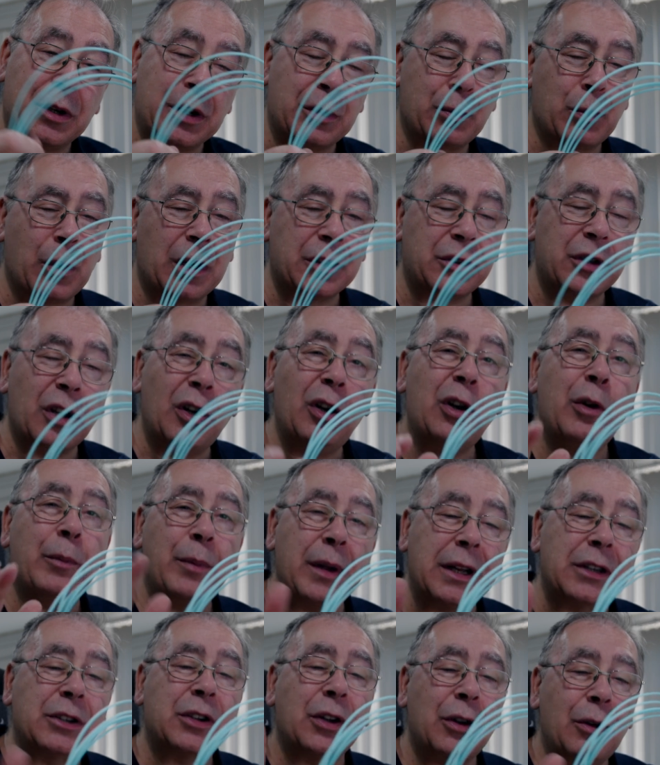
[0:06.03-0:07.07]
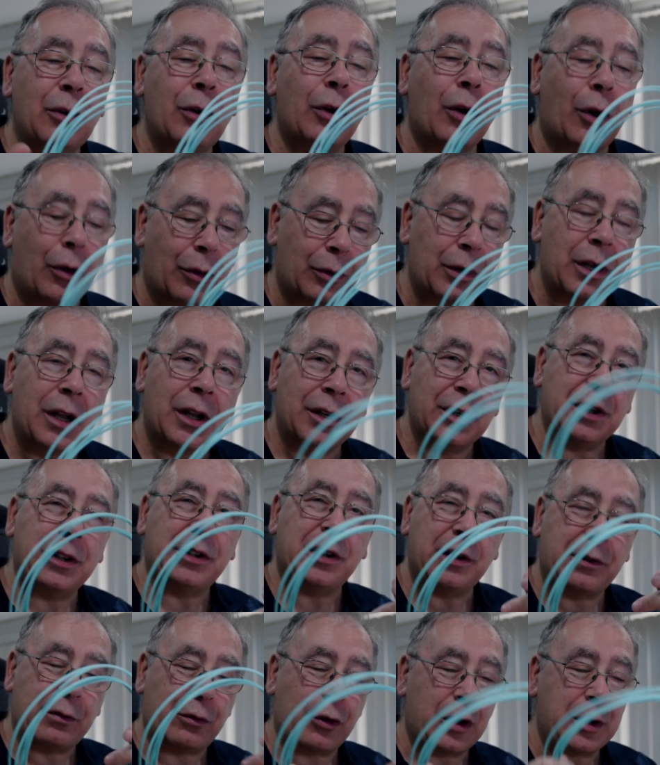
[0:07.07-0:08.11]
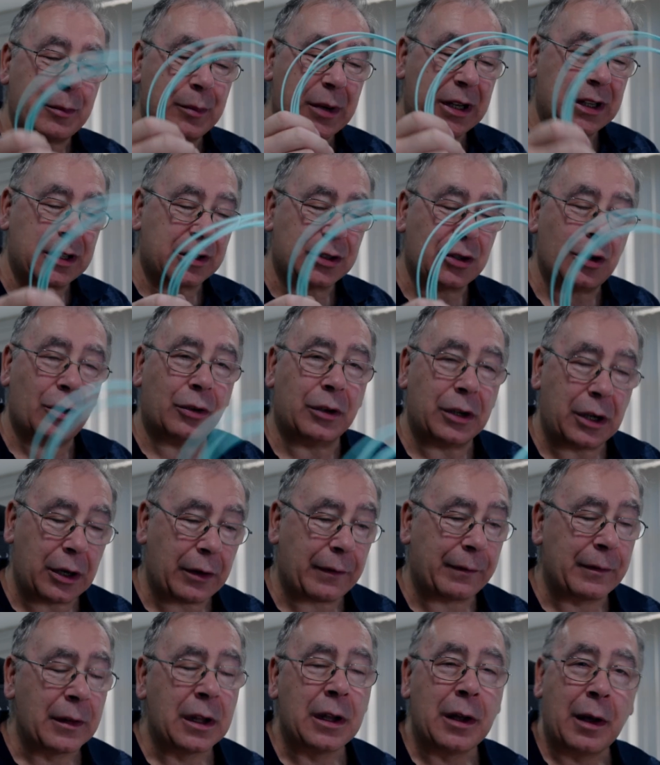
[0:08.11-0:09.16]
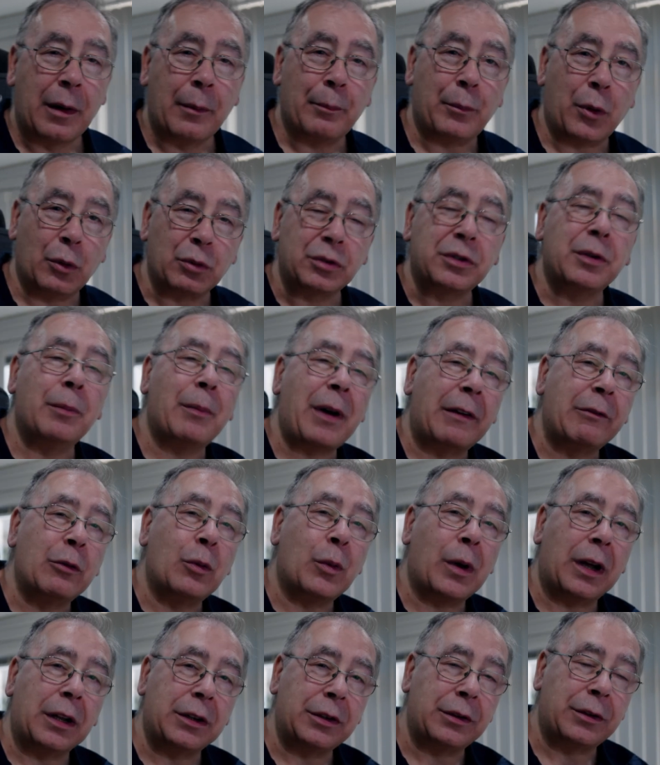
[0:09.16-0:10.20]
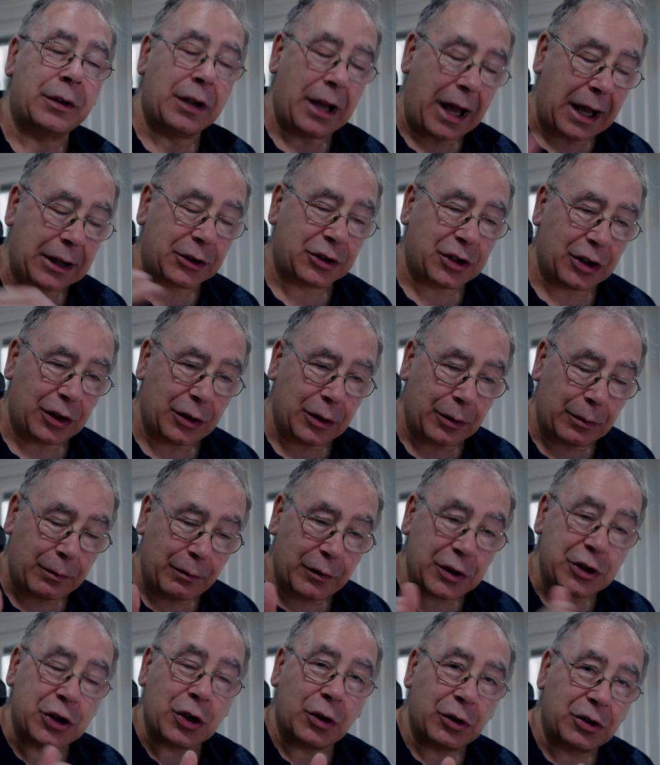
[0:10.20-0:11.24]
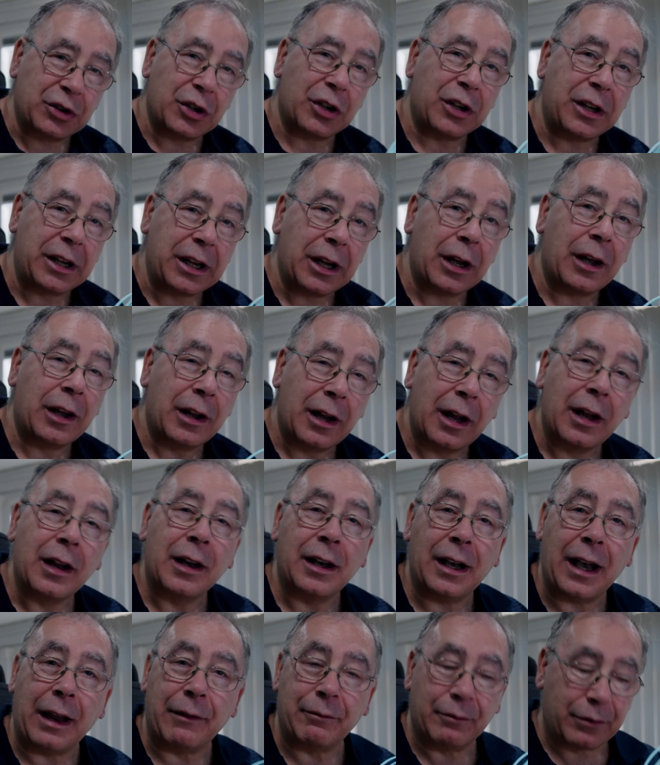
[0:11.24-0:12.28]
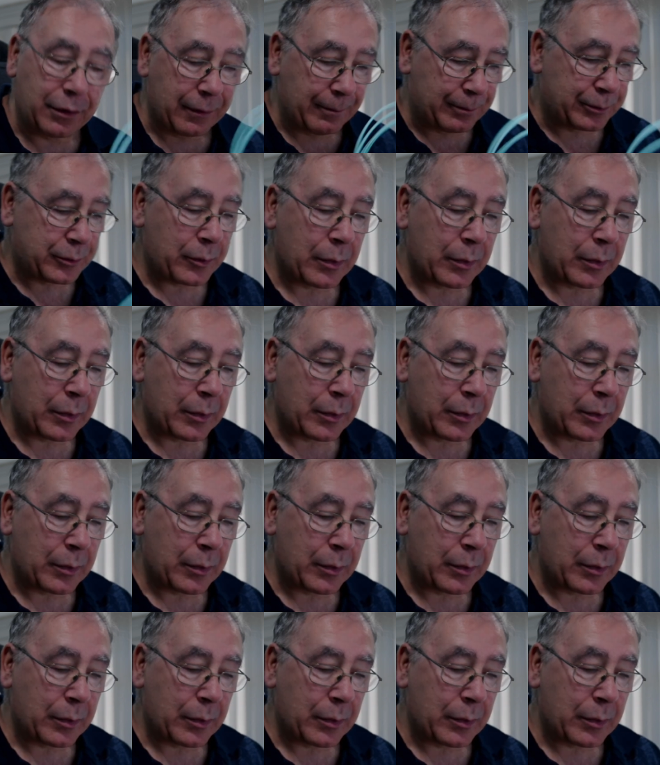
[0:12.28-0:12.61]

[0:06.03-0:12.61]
This one's a little bit too long. This is 3 meters long, and I've bought some other ones to reduce the length.